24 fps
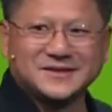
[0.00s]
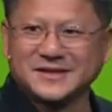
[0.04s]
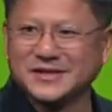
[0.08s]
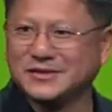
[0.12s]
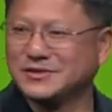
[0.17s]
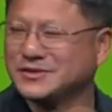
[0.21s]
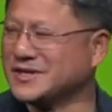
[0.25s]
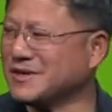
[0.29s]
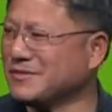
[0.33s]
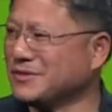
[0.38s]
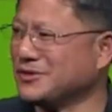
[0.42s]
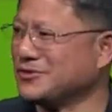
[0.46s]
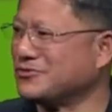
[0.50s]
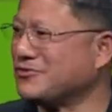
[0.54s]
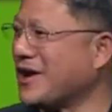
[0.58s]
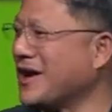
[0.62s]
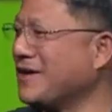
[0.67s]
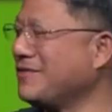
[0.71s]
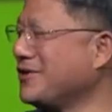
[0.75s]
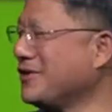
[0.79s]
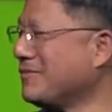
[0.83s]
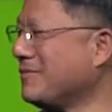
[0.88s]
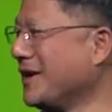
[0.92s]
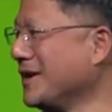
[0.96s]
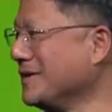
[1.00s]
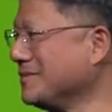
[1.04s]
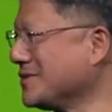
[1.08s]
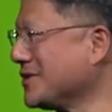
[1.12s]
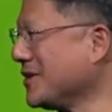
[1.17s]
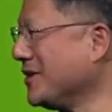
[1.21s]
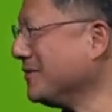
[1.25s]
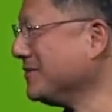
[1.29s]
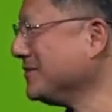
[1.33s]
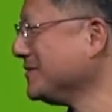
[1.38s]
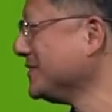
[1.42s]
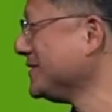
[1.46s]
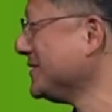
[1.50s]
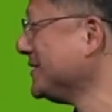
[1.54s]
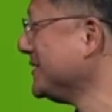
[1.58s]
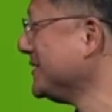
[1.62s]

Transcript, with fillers: He was able to drive here by himself.